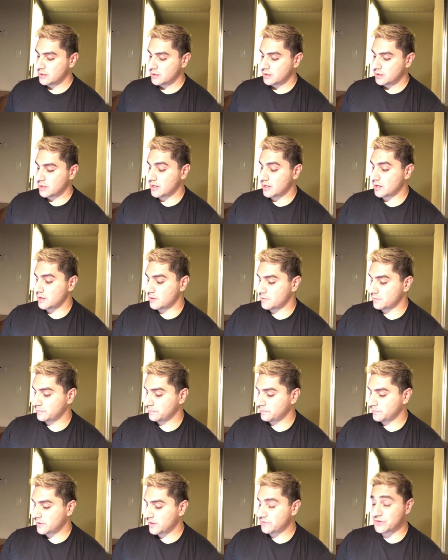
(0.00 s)

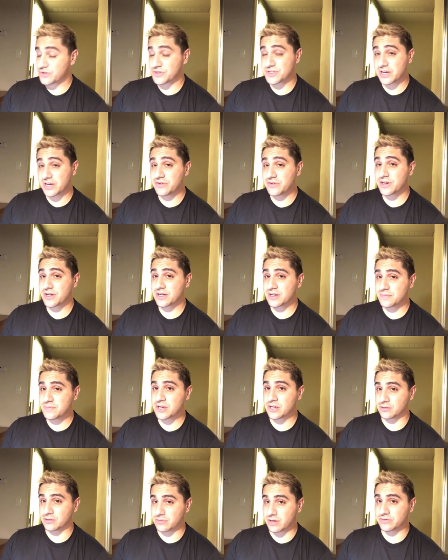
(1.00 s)
if there's ever going to
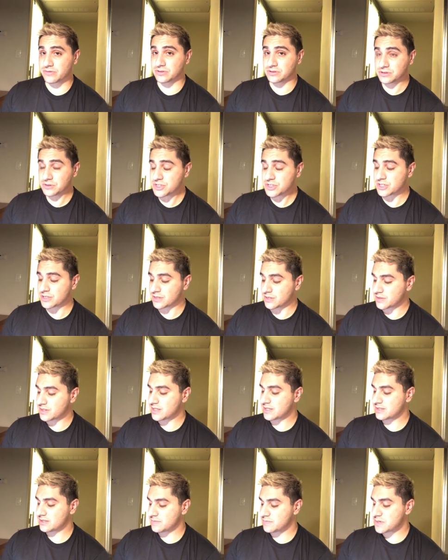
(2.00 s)
be a revolution, there
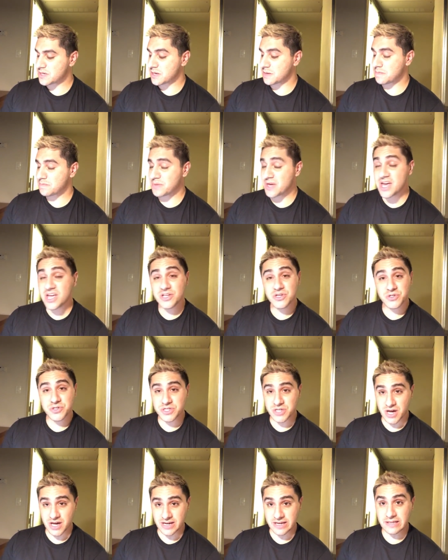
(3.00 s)
needs to be a
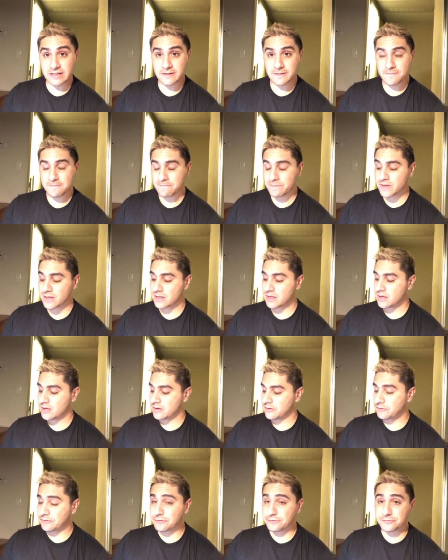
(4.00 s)
patriotic,
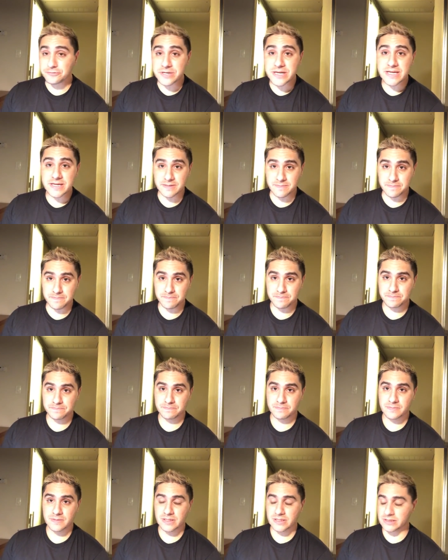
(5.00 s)
freedom,
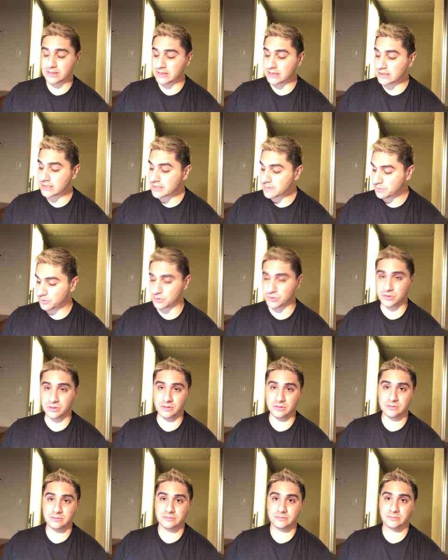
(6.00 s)

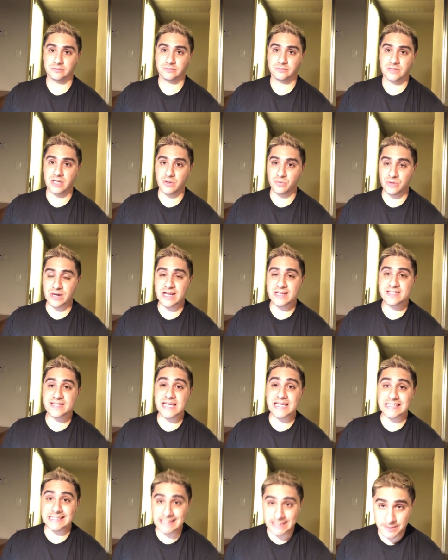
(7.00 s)
liberal. And when I
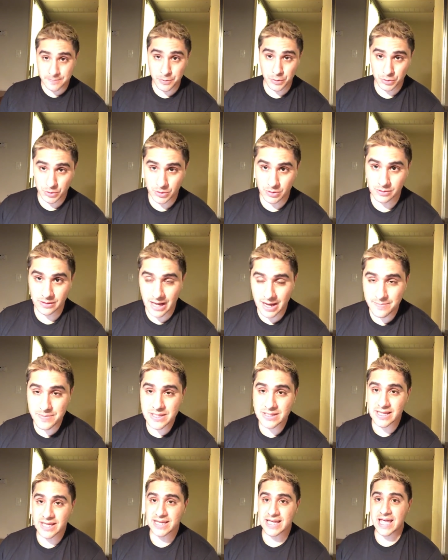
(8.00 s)
say liberal, I
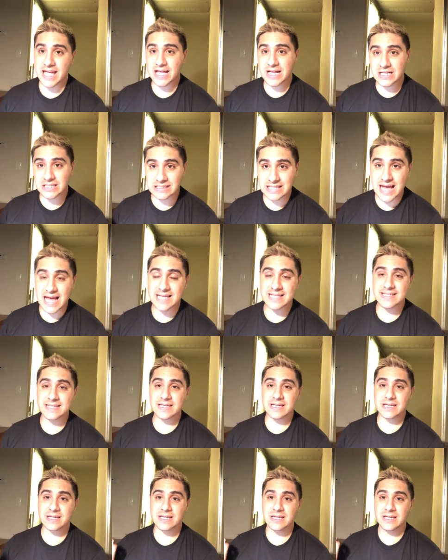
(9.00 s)
mean like a
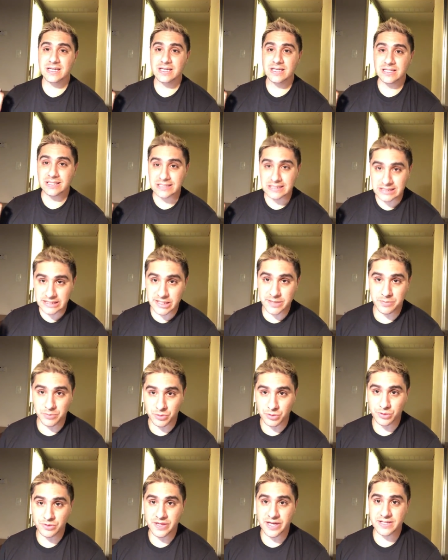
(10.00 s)
classic
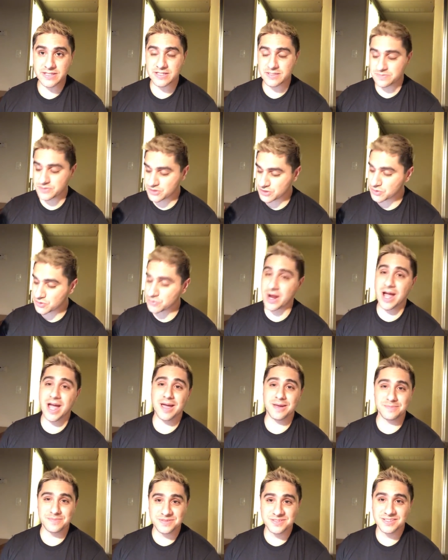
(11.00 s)
liberal that
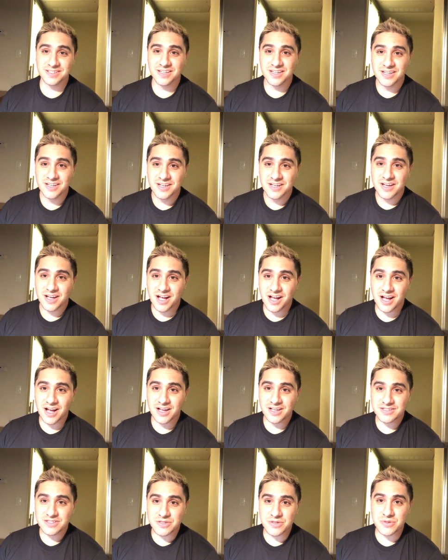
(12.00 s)
subscribes
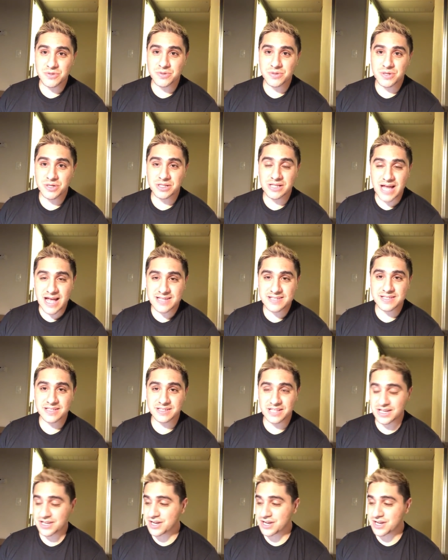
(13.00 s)
to classic like